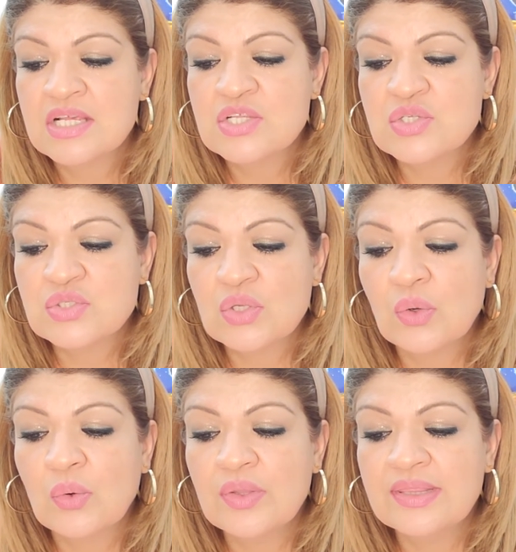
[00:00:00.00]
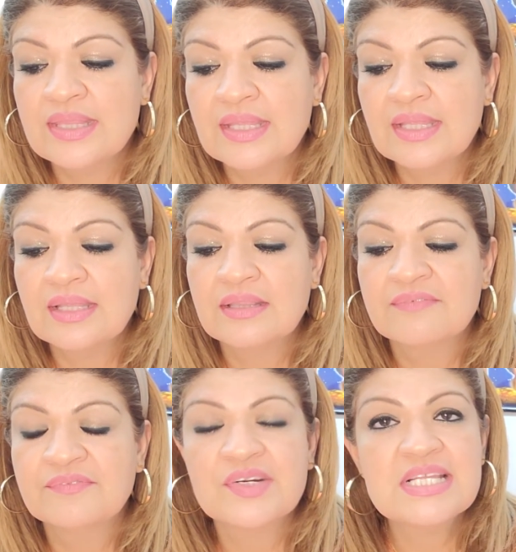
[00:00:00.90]
So the
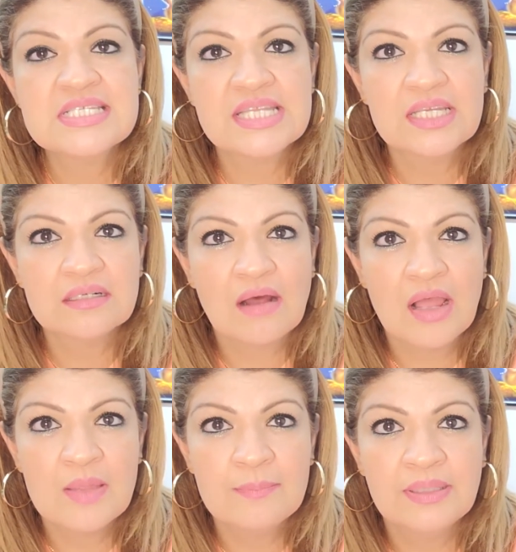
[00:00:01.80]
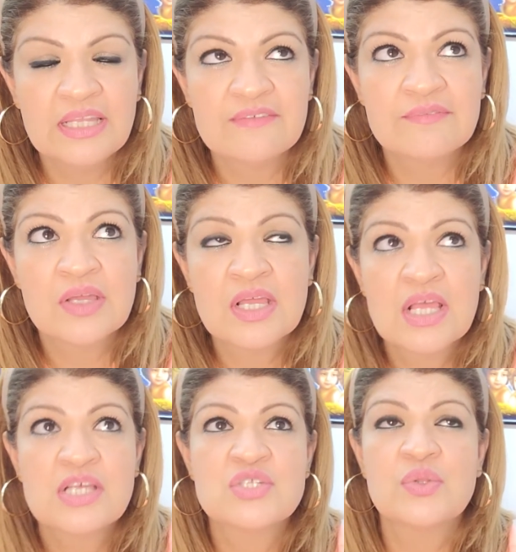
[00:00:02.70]
phrase here, I believe. So